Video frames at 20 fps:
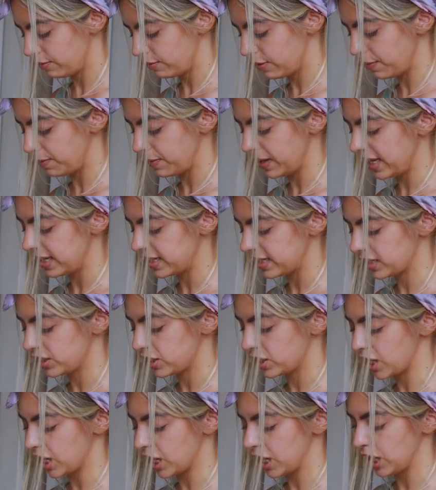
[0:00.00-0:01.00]
My beats are
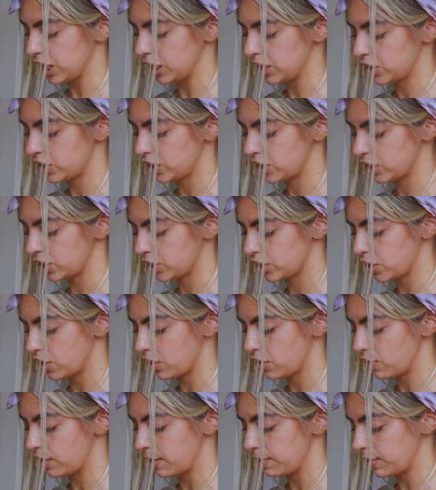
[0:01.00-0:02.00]
charged, so
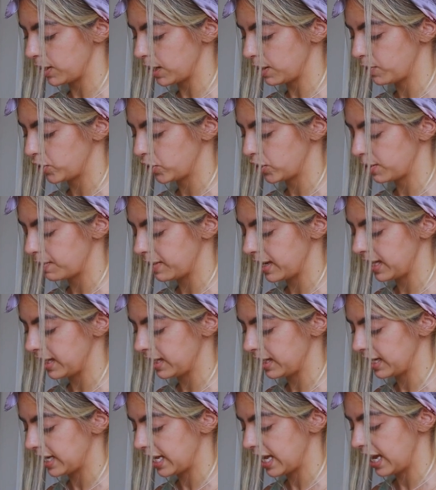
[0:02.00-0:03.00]
I'm going to put them
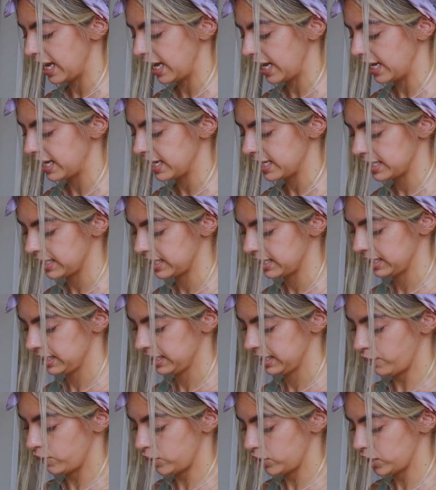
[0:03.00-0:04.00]
in the case
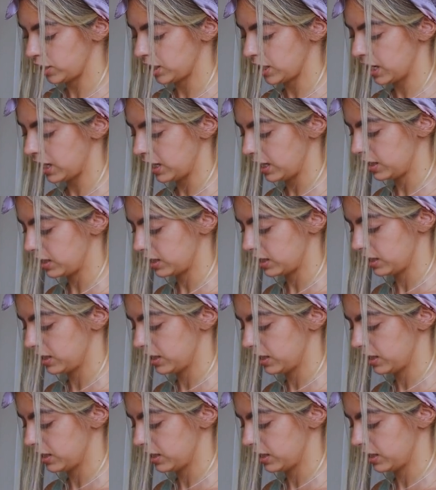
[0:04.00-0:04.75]
for tonight.